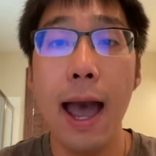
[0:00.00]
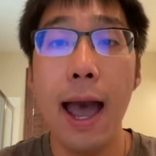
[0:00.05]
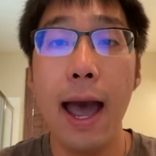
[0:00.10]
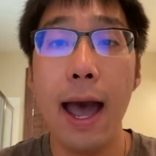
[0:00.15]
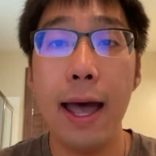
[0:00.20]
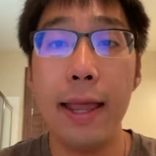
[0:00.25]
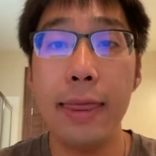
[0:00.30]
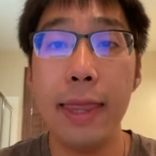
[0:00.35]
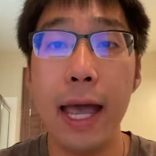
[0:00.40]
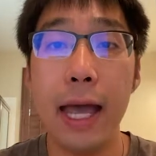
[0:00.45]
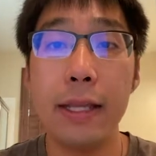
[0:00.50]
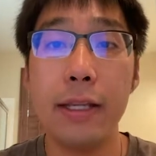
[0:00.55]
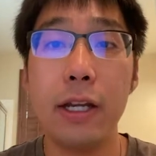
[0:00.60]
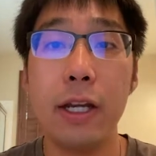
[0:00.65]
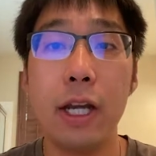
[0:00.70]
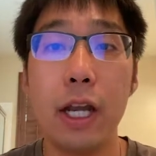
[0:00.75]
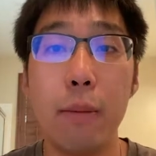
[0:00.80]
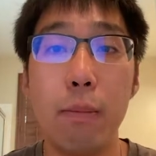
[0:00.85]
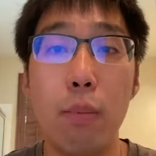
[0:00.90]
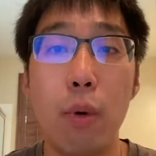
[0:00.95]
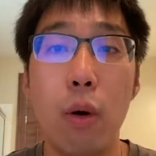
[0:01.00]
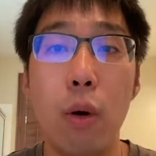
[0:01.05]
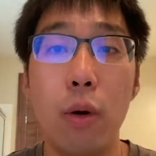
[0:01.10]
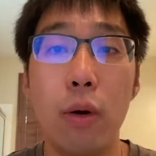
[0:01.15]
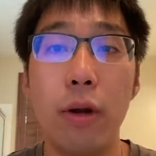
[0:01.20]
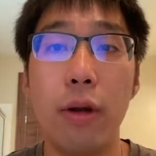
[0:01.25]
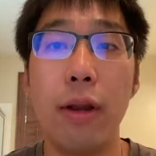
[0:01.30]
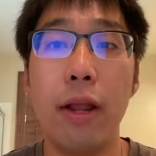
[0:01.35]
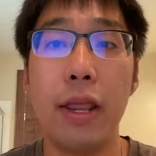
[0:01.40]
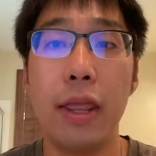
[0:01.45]
Another
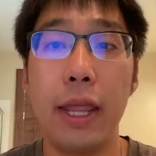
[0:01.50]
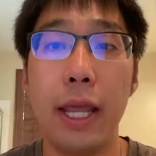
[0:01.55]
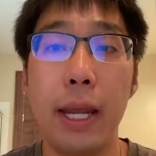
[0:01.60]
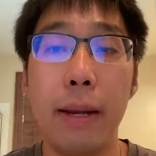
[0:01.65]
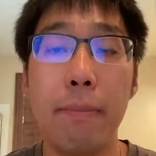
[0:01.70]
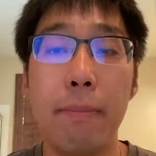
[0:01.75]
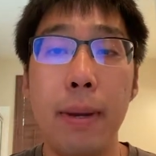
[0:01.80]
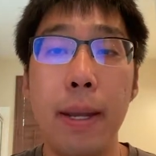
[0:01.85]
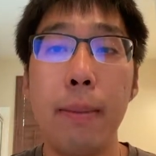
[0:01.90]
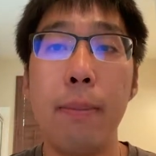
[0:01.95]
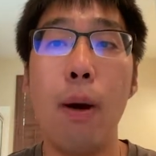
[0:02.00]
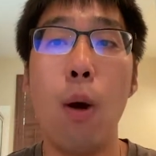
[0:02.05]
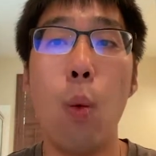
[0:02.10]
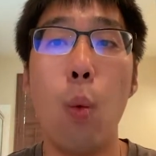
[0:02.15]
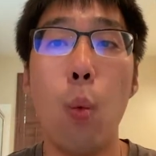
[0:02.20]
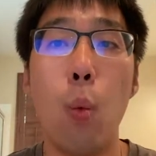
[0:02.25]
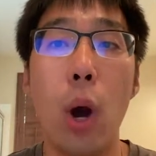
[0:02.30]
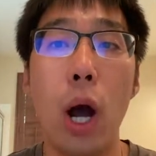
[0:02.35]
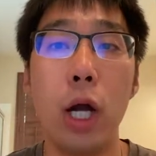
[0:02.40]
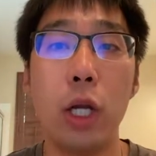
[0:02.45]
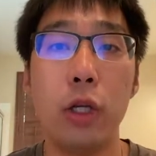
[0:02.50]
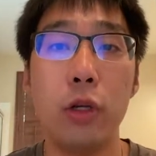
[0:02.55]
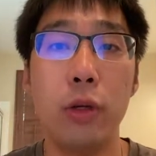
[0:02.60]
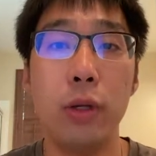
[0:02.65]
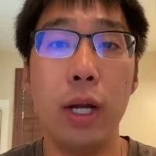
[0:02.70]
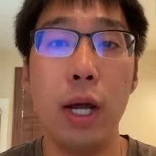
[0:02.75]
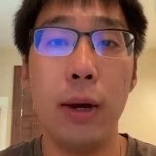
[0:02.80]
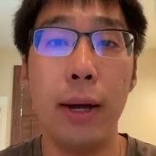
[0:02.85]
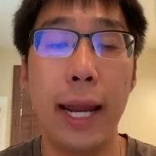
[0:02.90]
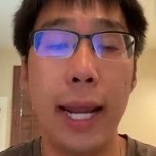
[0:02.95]
important thing people want to
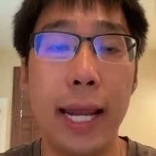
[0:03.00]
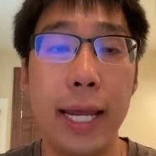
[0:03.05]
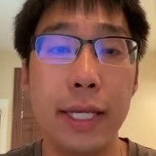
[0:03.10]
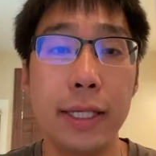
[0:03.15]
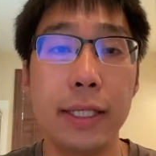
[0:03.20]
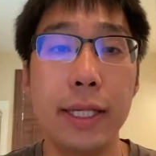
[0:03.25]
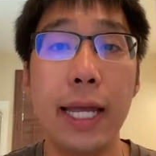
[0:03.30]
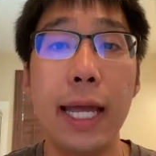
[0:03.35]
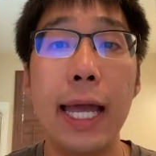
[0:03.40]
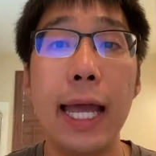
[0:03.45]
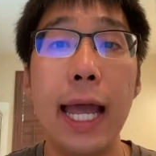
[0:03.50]
know is,